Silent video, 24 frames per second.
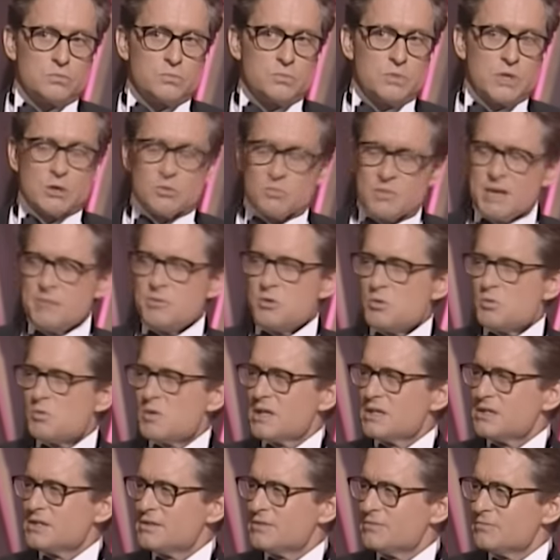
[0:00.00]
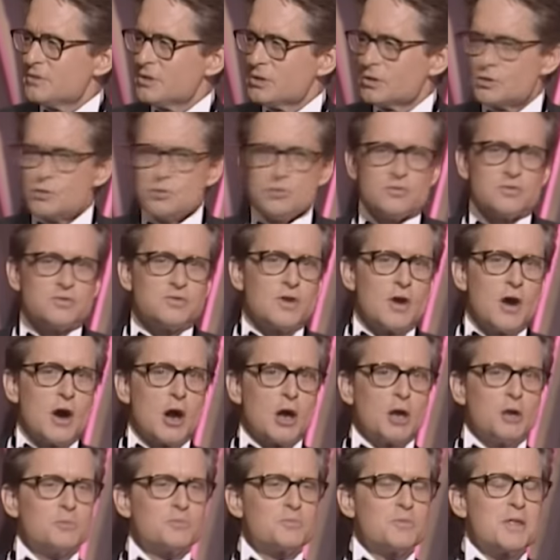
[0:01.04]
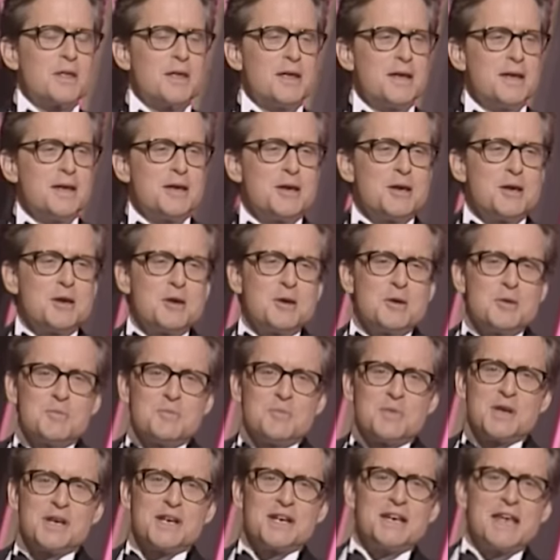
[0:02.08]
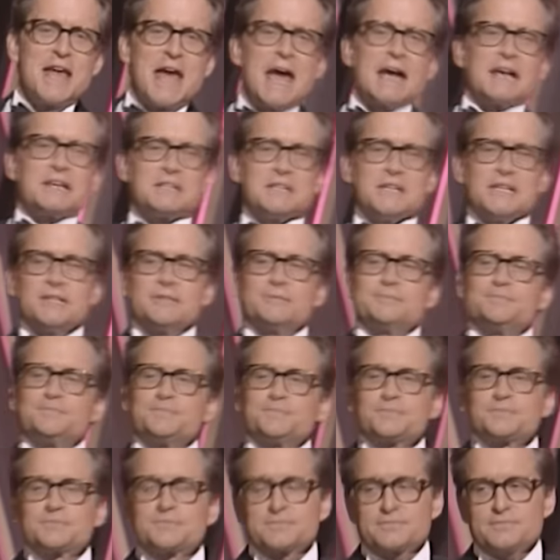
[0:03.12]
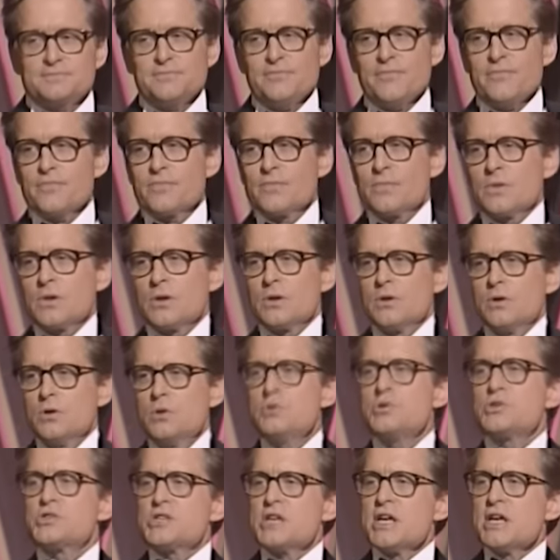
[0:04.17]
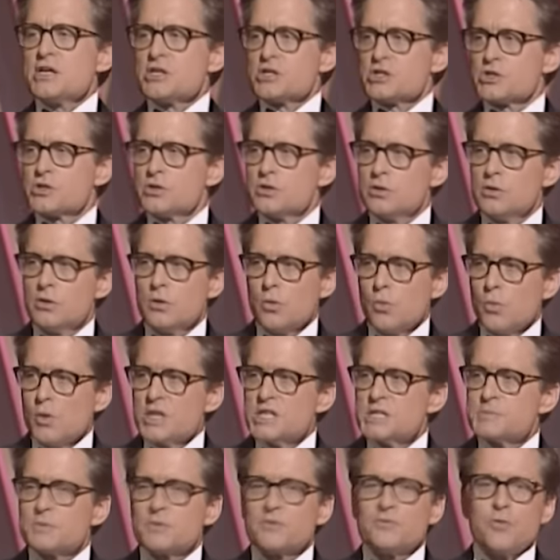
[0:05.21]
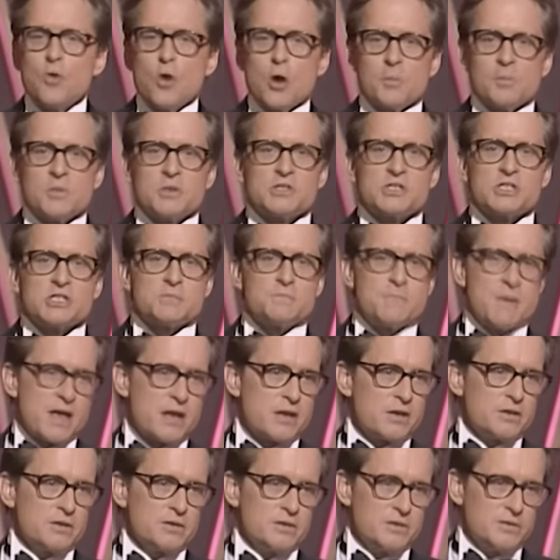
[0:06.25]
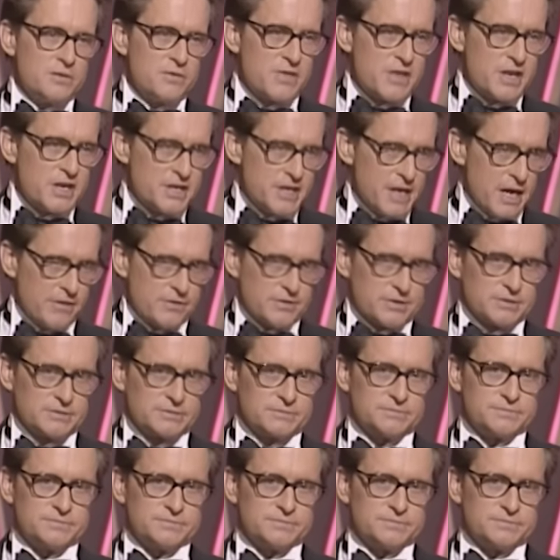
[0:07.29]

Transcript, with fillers: you know, maybe we went a little too far. But in acting, who says one's performance is better than another?